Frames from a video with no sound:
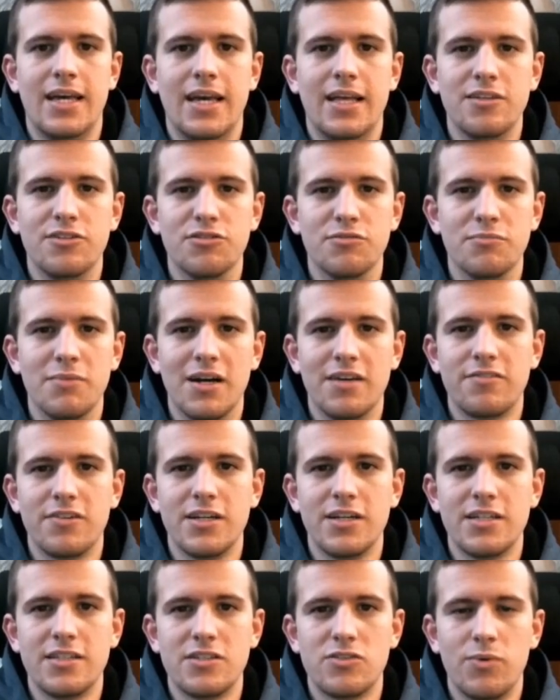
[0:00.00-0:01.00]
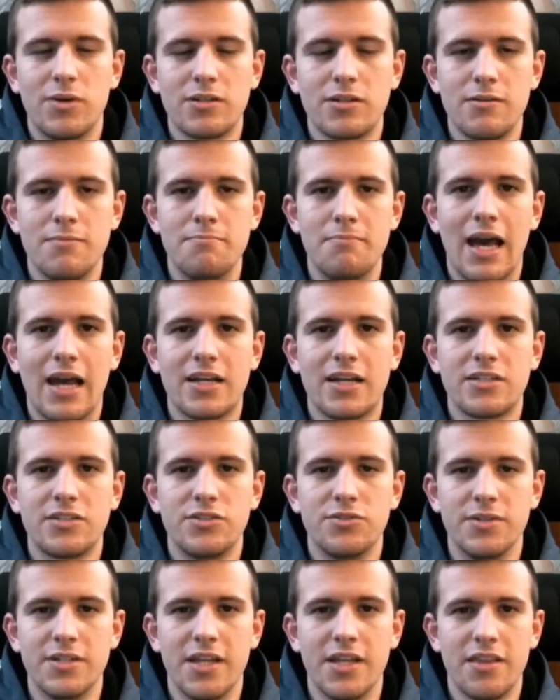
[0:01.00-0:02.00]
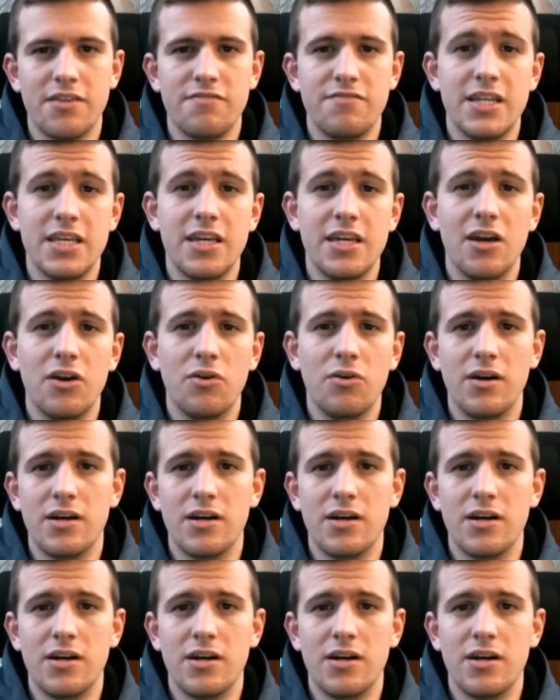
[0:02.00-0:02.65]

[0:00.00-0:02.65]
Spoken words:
Hello my friends, welcome back to another video